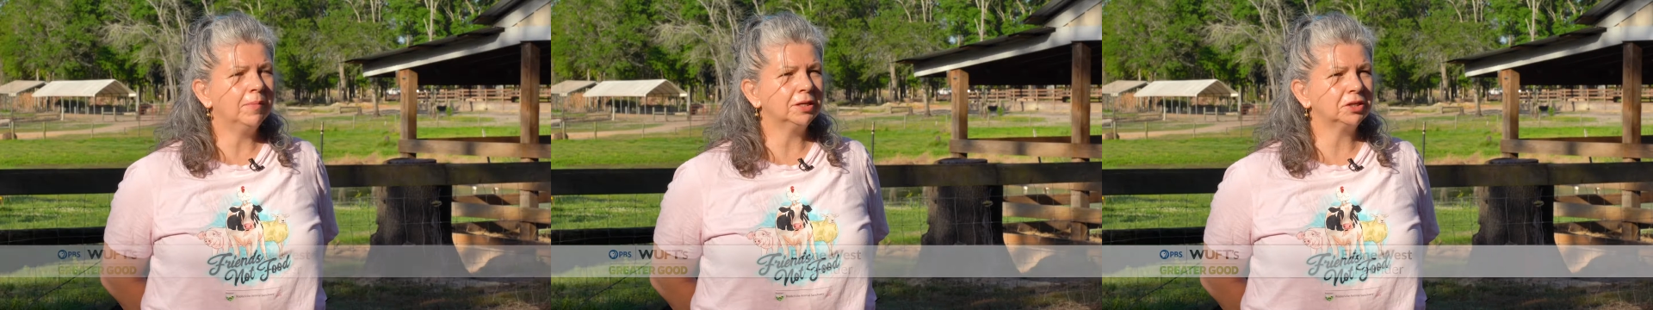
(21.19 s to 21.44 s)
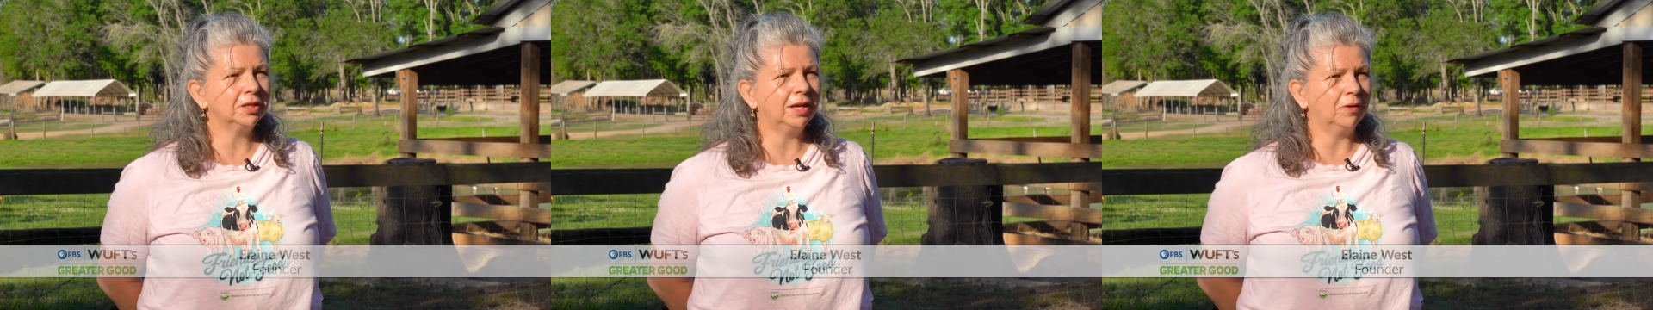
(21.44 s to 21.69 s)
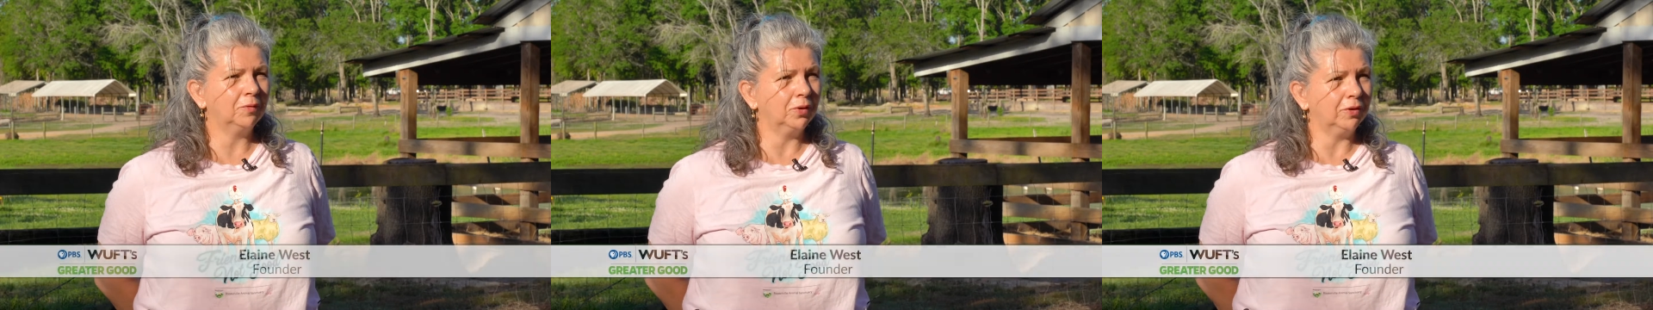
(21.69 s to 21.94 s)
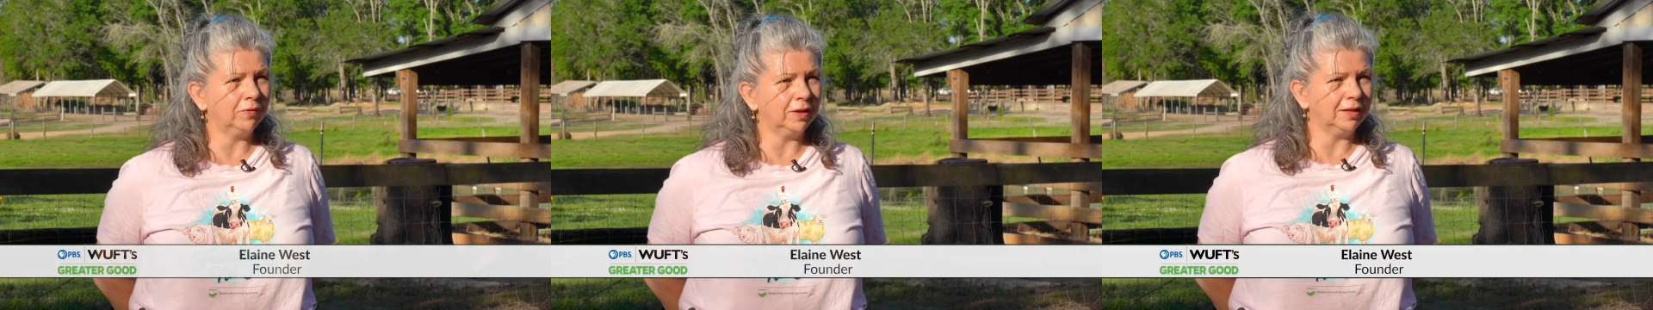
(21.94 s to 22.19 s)
mission at
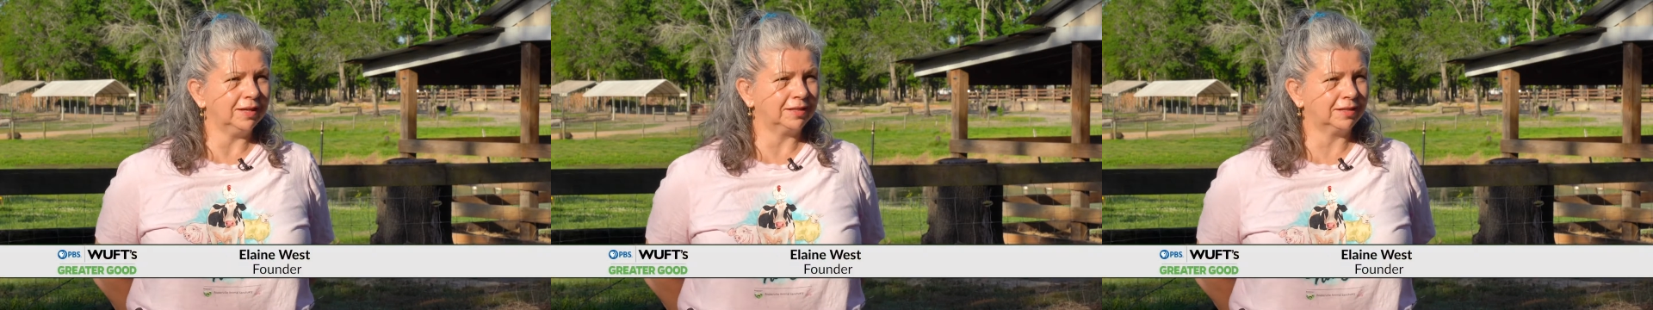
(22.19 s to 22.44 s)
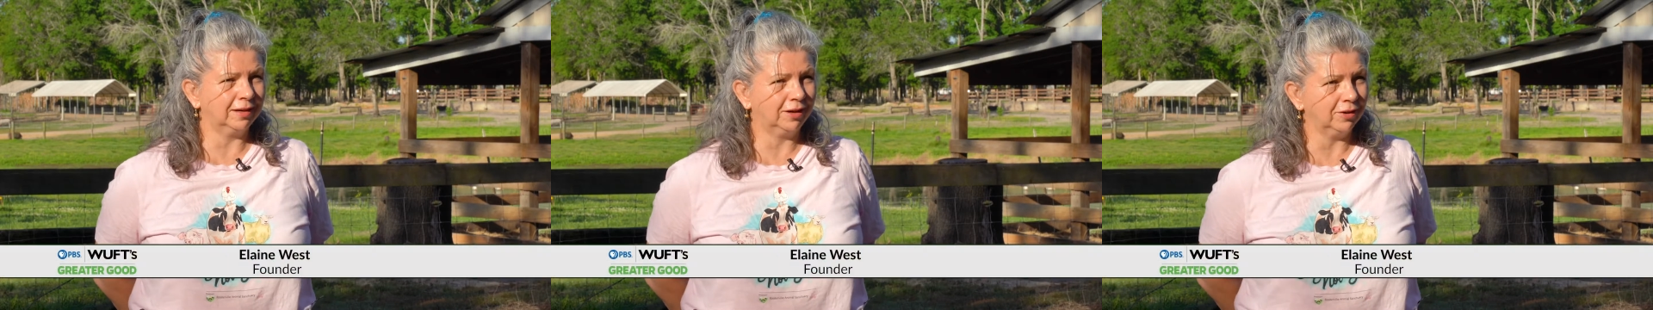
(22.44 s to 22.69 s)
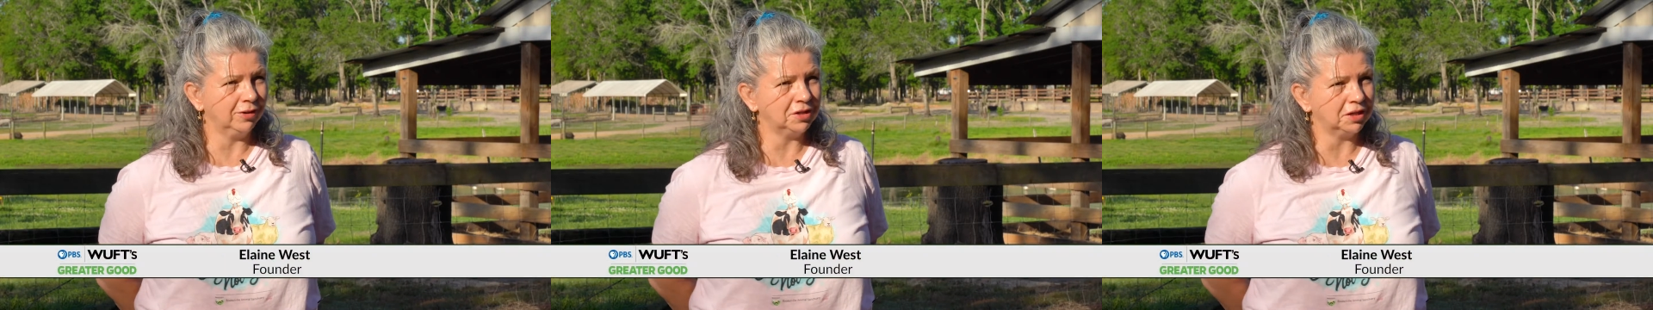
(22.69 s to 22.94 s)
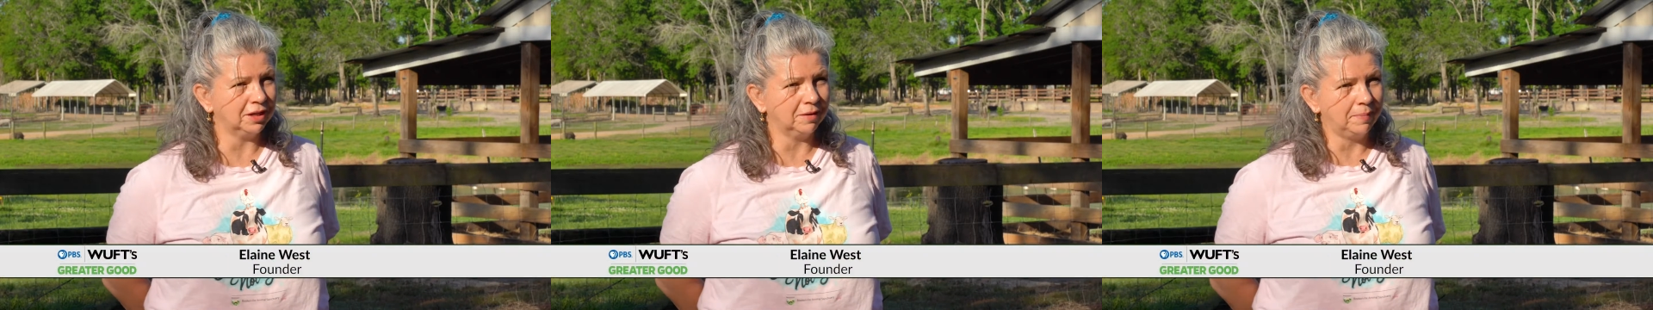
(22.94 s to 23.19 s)
Rooterville is
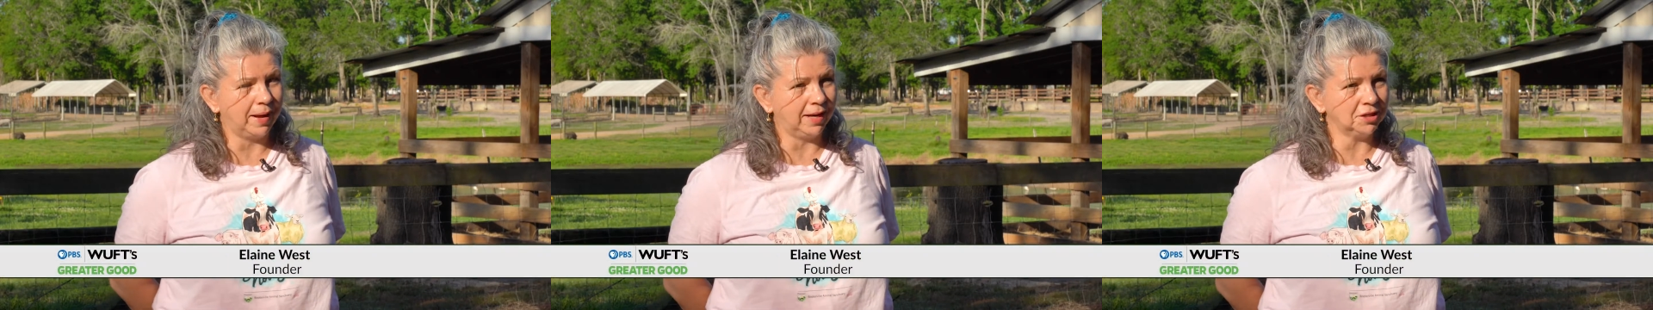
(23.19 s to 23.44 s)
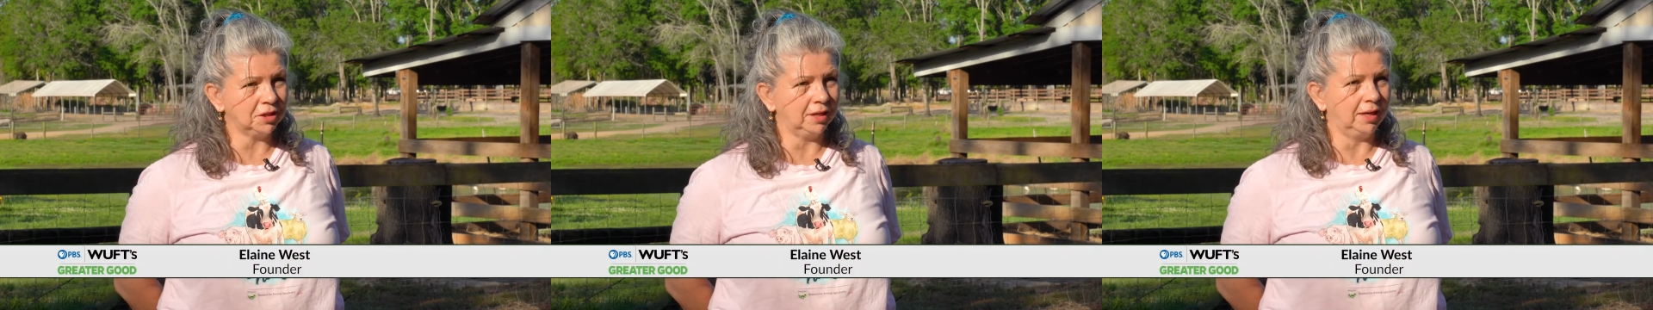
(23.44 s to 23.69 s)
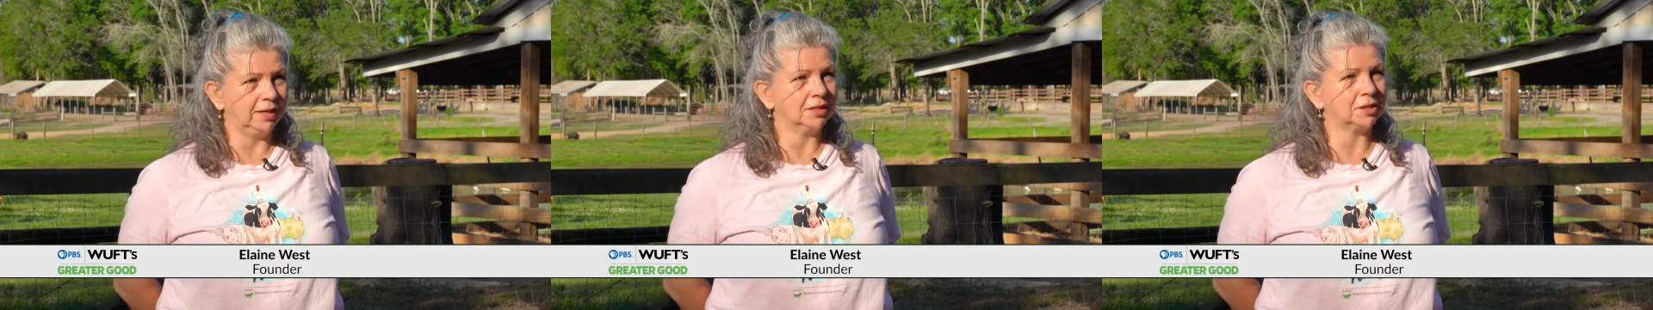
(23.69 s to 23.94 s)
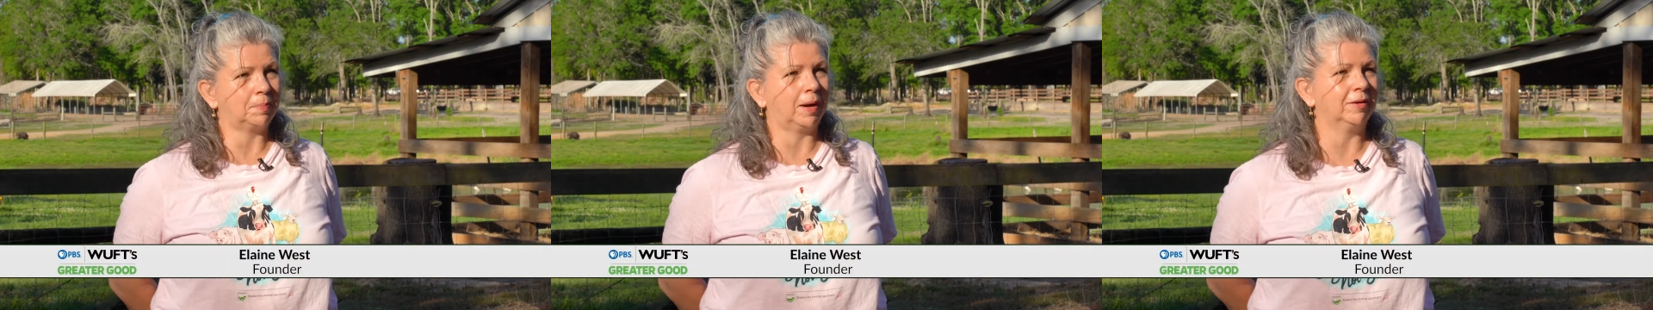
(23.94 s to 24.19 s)
encouraging compassion and
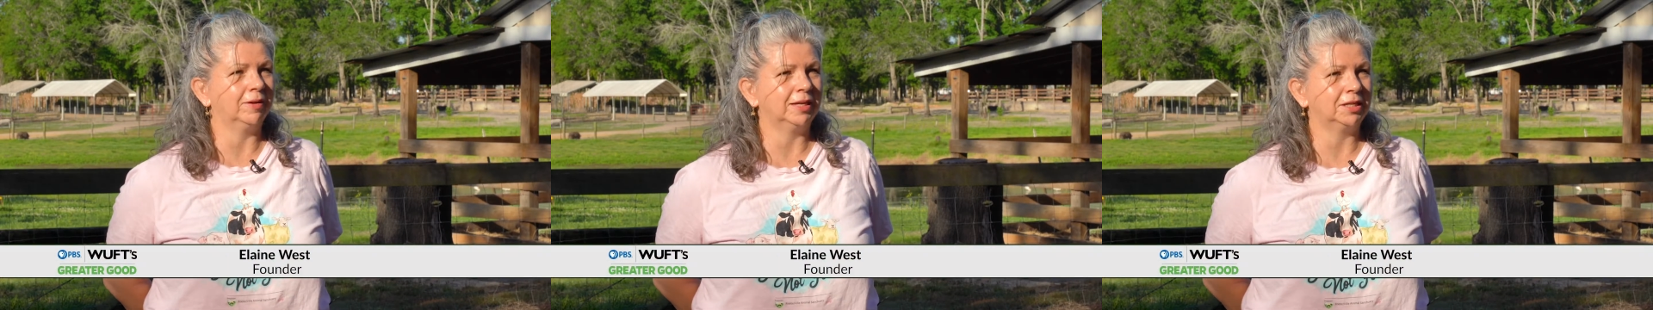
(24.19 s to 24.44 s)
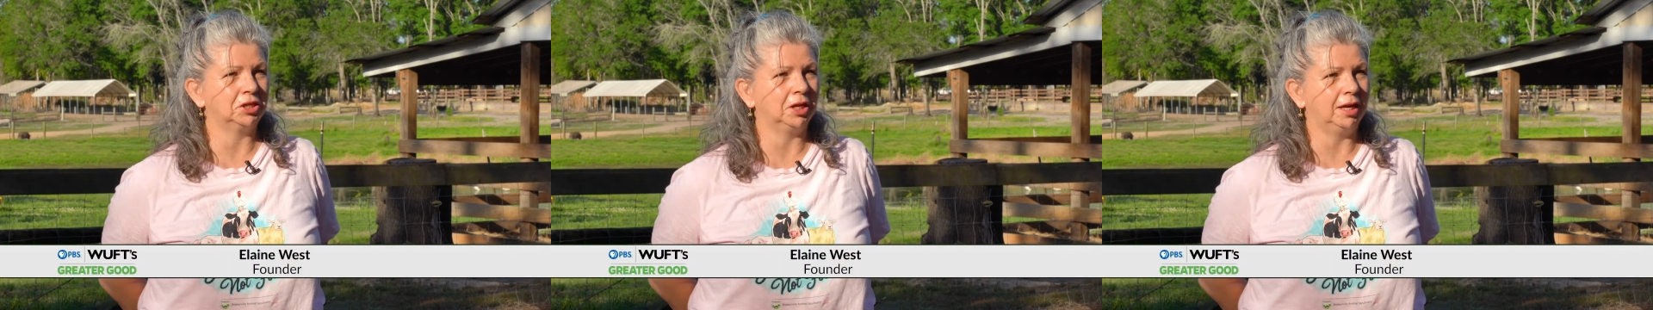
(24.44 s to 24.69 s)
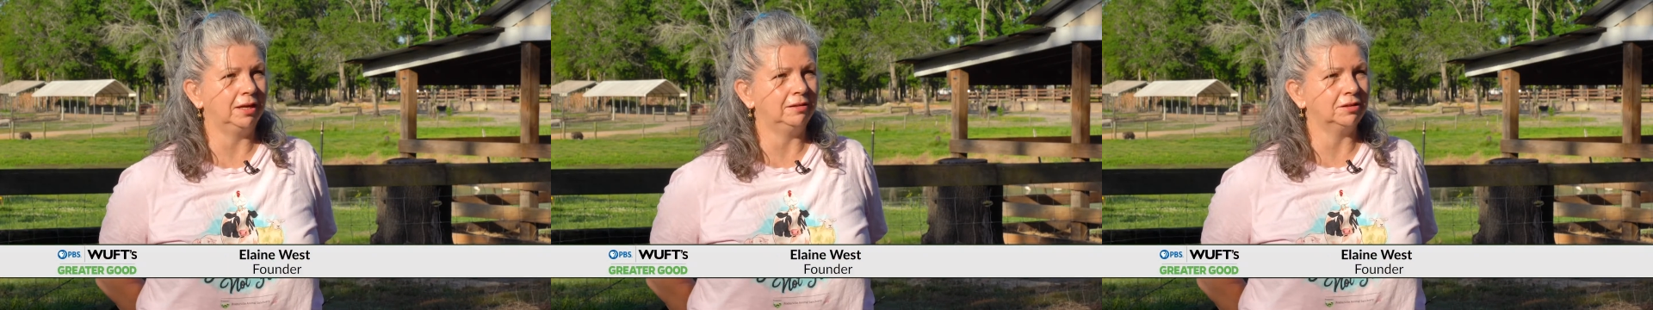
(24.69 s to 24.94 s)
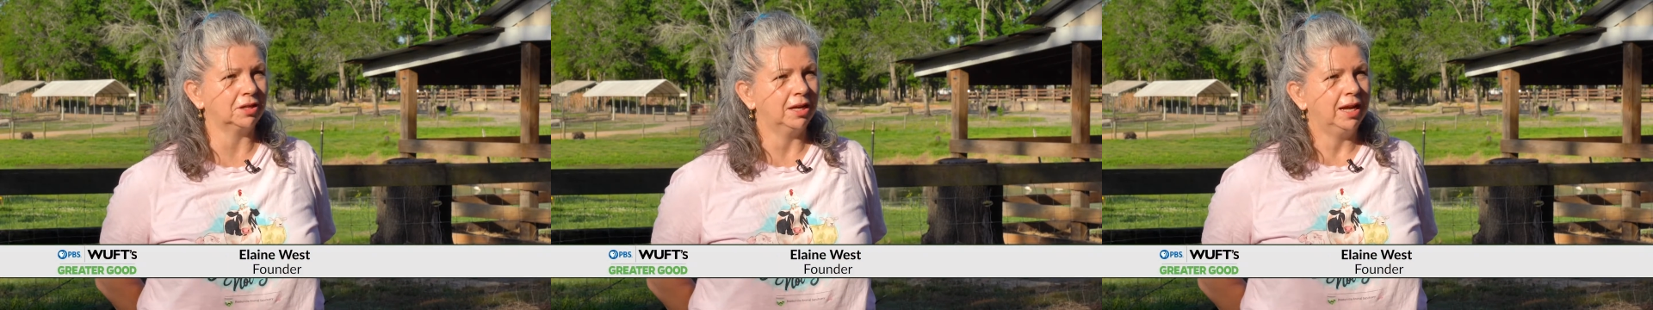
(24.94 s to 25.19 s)
inspiring
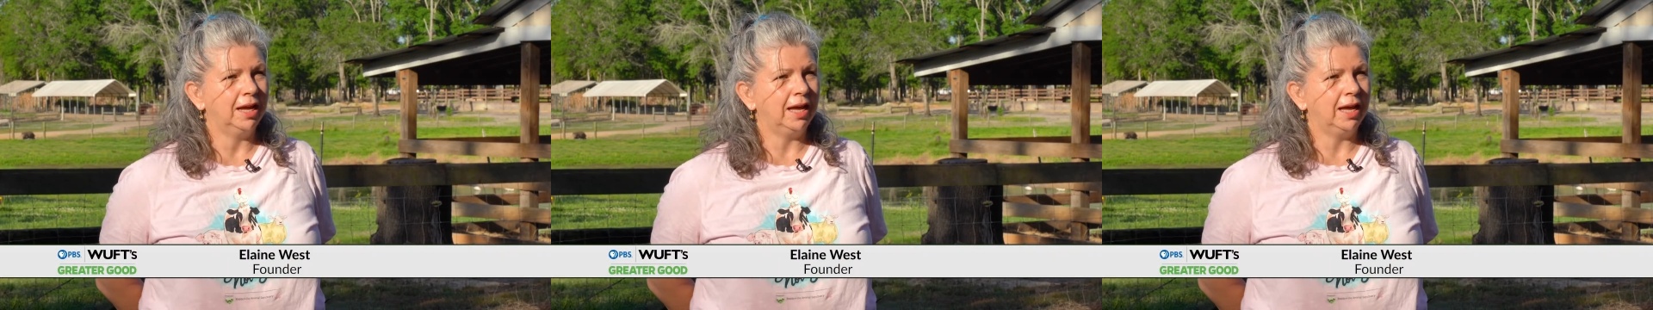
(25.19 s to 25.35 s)
change.